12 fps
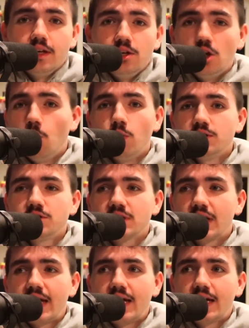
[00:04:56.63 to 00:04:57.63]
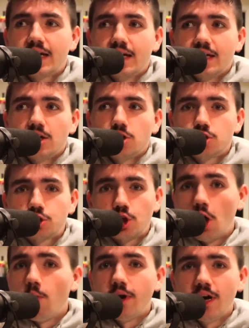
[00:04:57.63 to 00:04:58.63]
No one's like
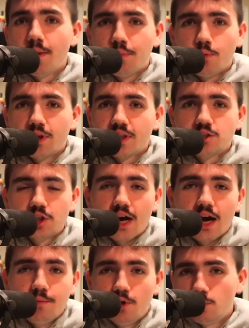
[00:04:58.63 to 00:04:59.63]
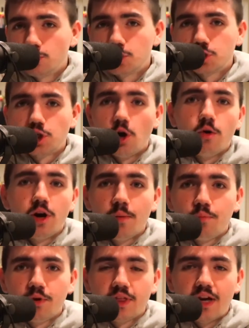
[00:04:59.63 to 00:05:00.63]
showing up with a job. No one's showing
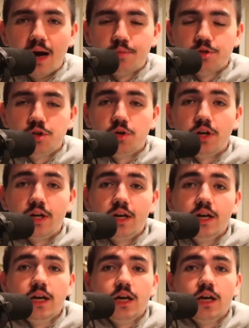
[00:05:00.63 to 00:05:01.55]
up with an opportunity.